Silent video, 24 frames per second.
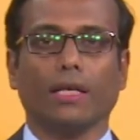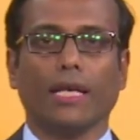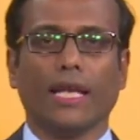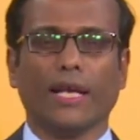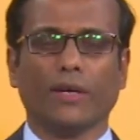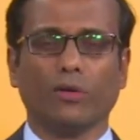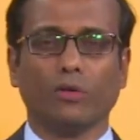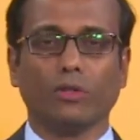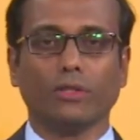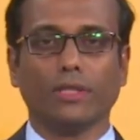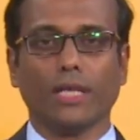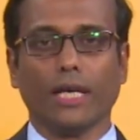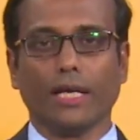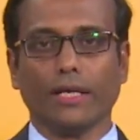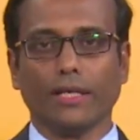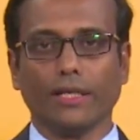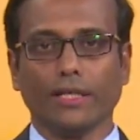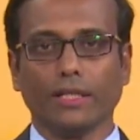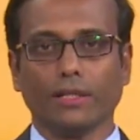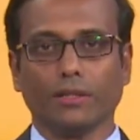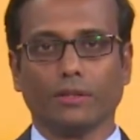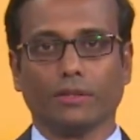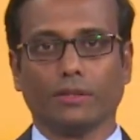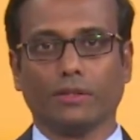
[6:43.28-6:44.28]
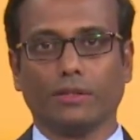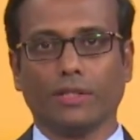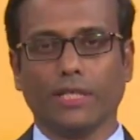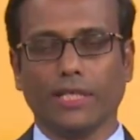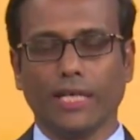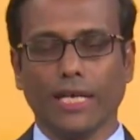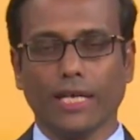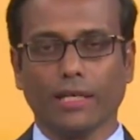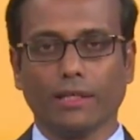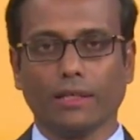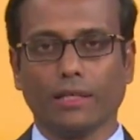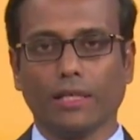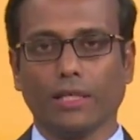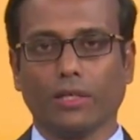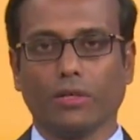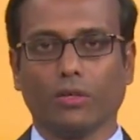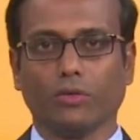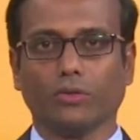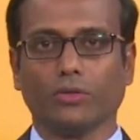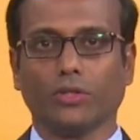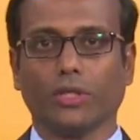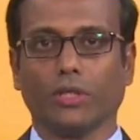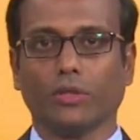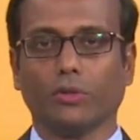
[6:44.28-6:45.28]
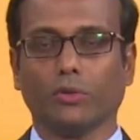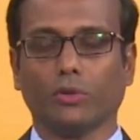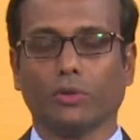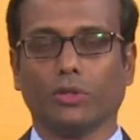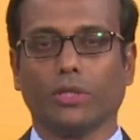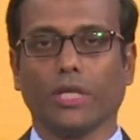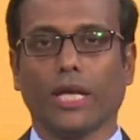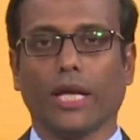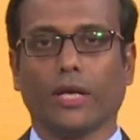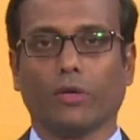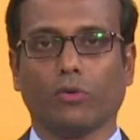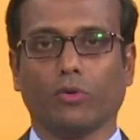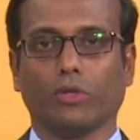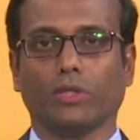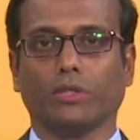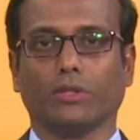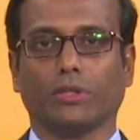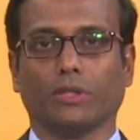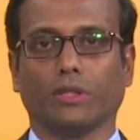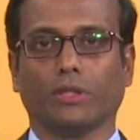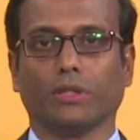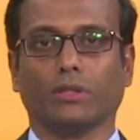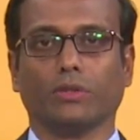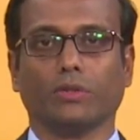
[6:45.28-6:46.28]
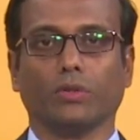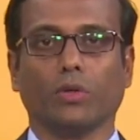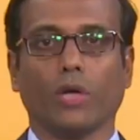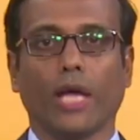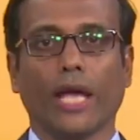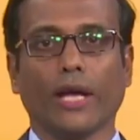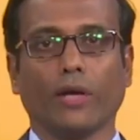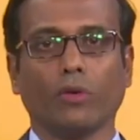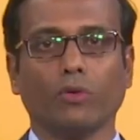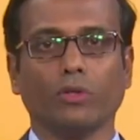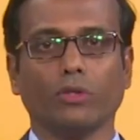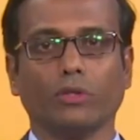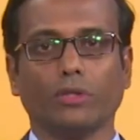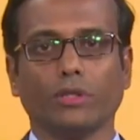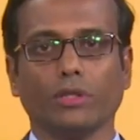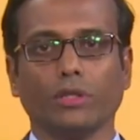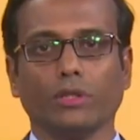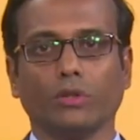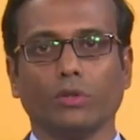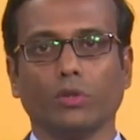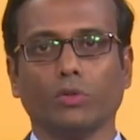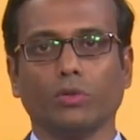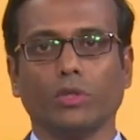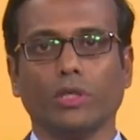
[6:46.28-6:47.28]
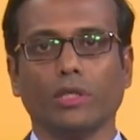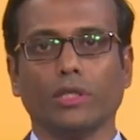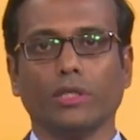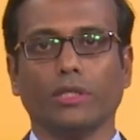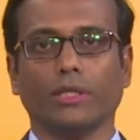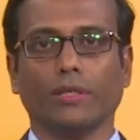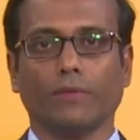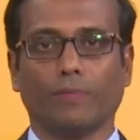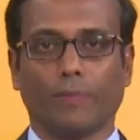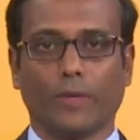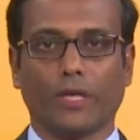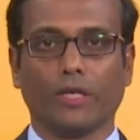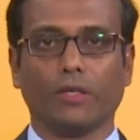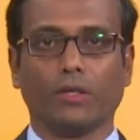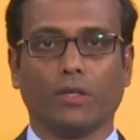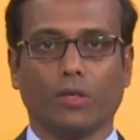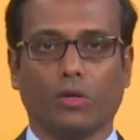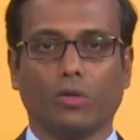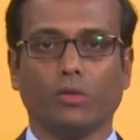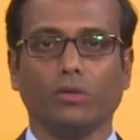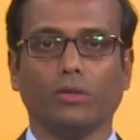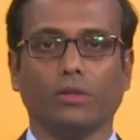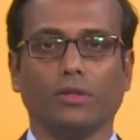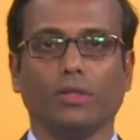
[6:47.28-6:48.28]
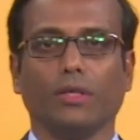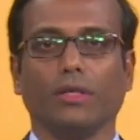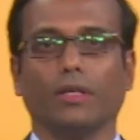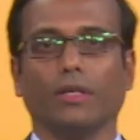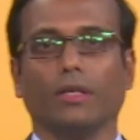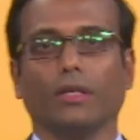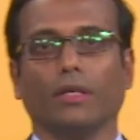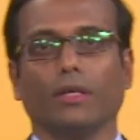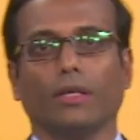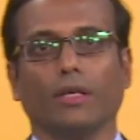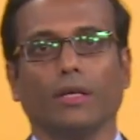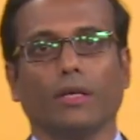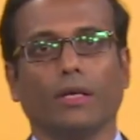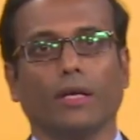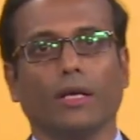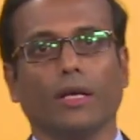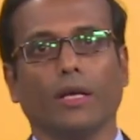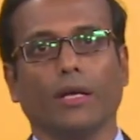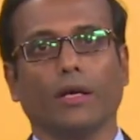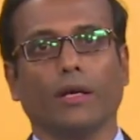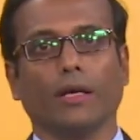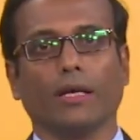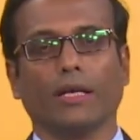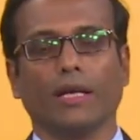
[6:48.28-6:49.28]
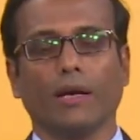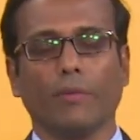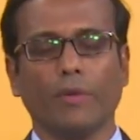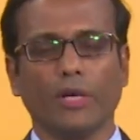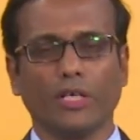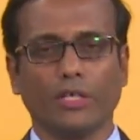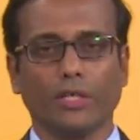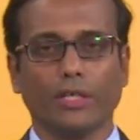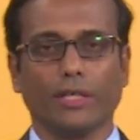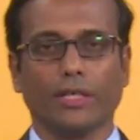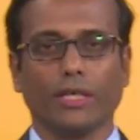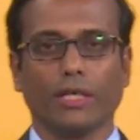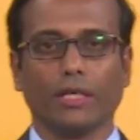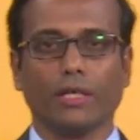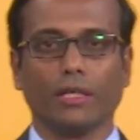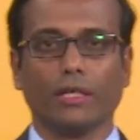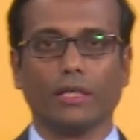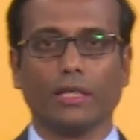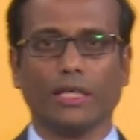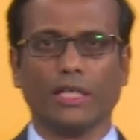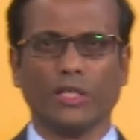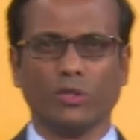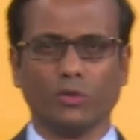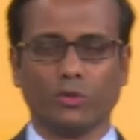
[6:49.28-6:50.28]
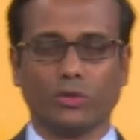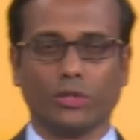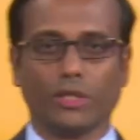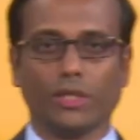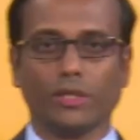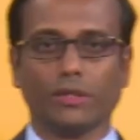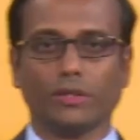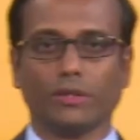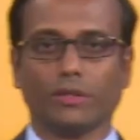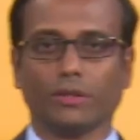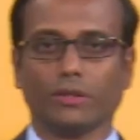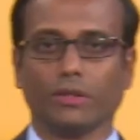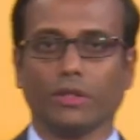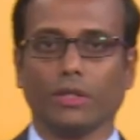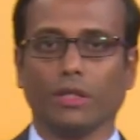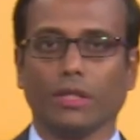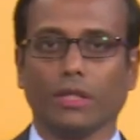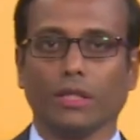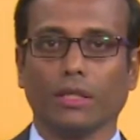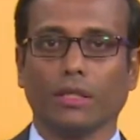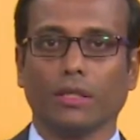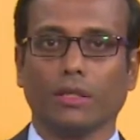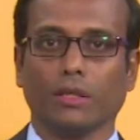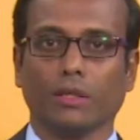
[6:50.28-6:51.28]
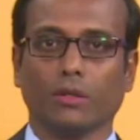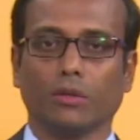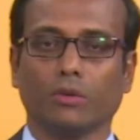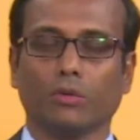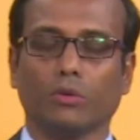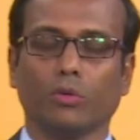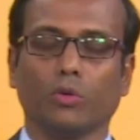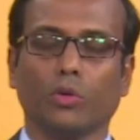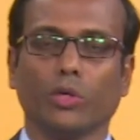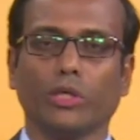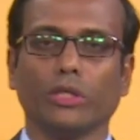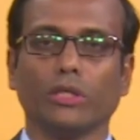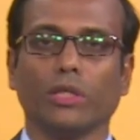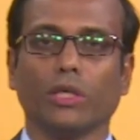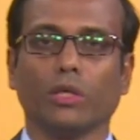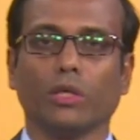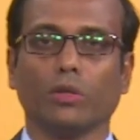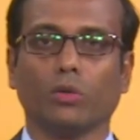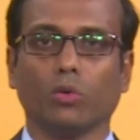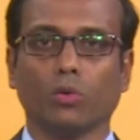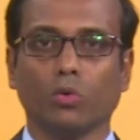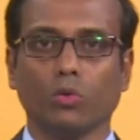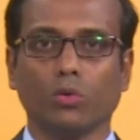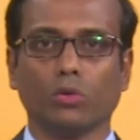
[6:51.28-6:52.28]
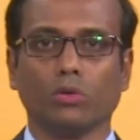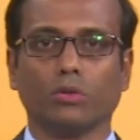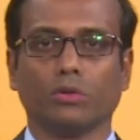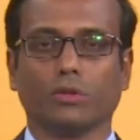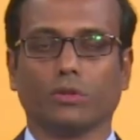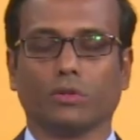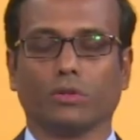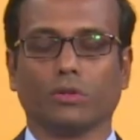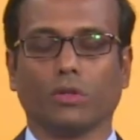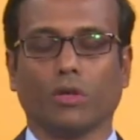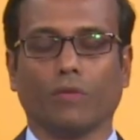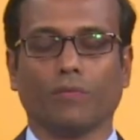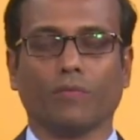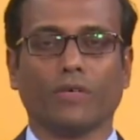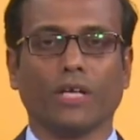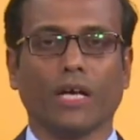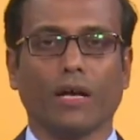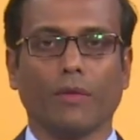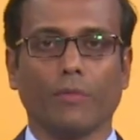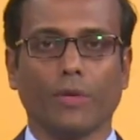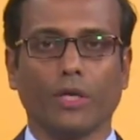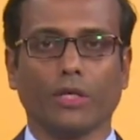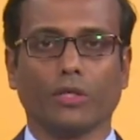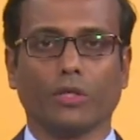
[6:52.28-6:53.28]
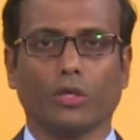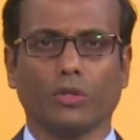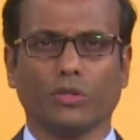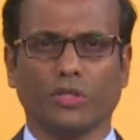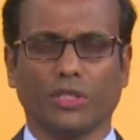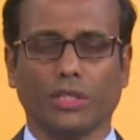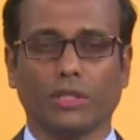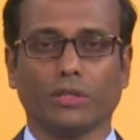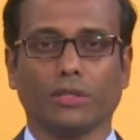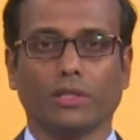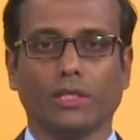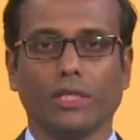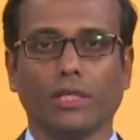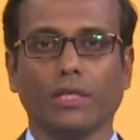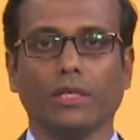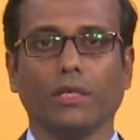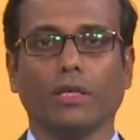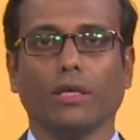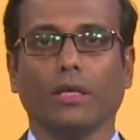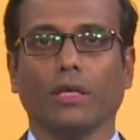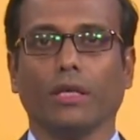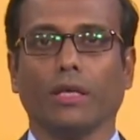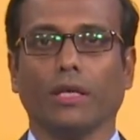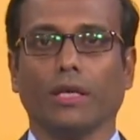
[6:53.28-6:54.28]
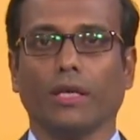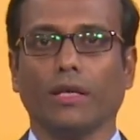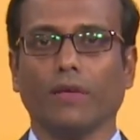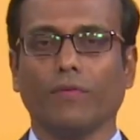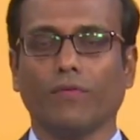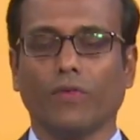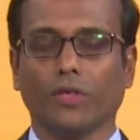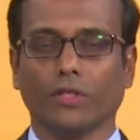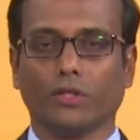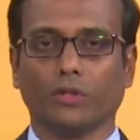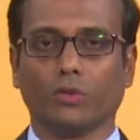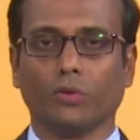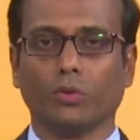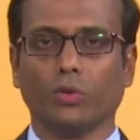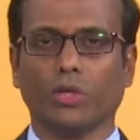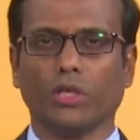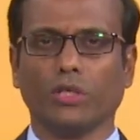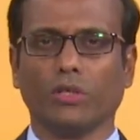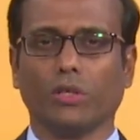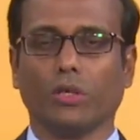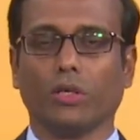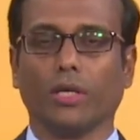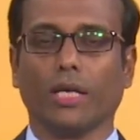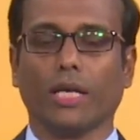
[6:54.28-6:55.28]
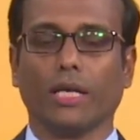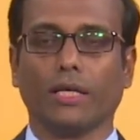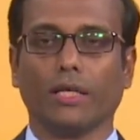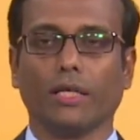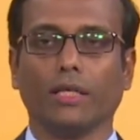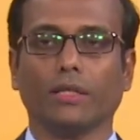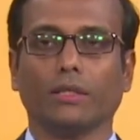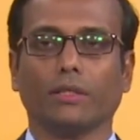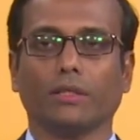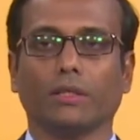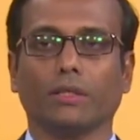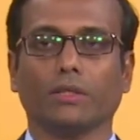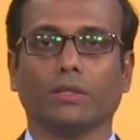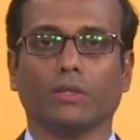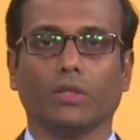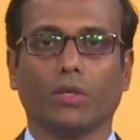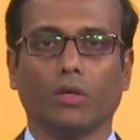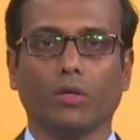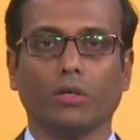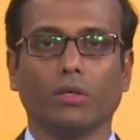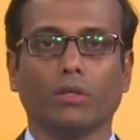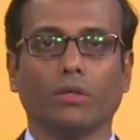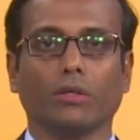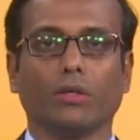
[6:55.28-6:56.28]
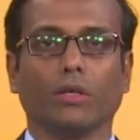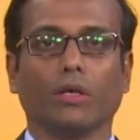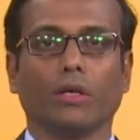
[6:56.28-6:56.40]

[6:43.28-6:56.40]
language learning is directly concerned with the accuracy. So accuracy totally depend on grammatical usage, knowing the rules of grammar consciously. If a student or learner is not